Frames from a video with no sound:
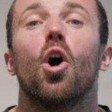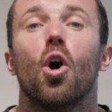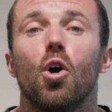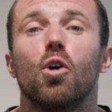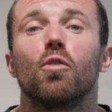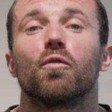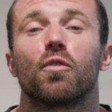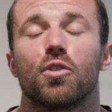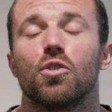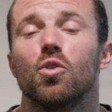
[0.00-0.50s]

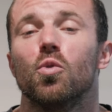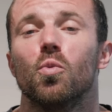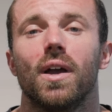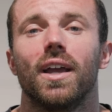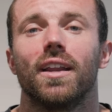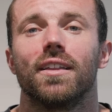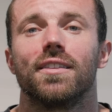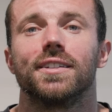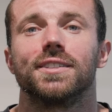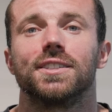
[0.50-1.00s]
over the
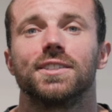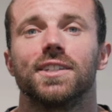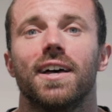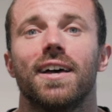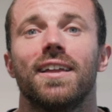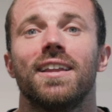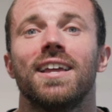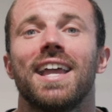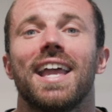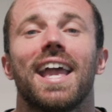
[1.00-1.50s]
weight of the
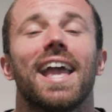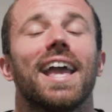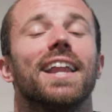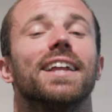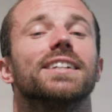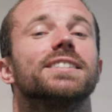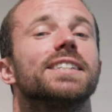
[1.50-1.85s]
sled, and